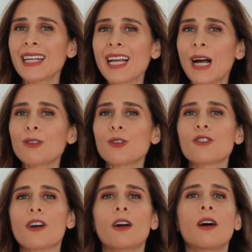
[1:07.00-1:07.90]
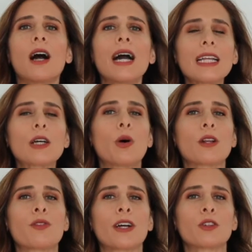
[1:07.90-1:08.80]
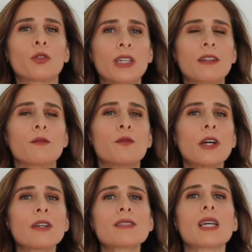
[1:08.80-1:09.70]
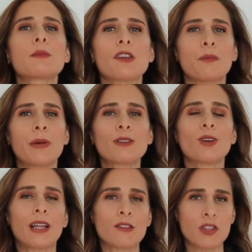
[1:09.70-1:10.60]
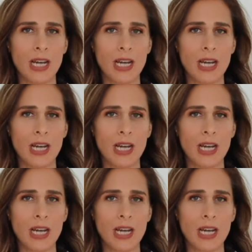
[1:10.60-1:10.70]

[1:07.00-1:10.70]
and counselors are highly qualified to treat various types of mental health